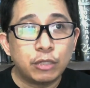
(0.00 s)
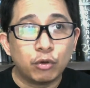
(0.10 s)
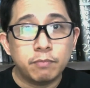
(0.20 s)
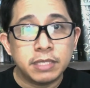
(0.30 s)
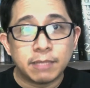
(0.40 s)
It
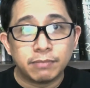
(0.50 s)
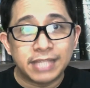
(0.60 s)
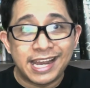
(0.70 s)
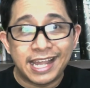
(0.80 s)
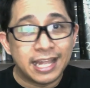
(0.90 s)
could be some
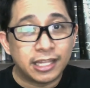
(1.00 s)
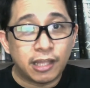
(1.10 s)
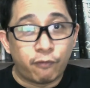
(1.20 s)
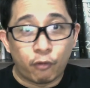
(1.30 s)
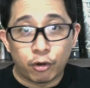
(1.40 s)

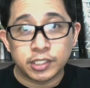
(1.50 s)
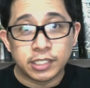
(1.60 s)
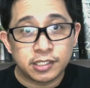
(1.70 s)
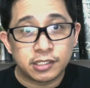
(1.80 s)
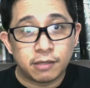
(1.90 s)
telekinetic force
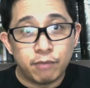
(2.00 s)
that's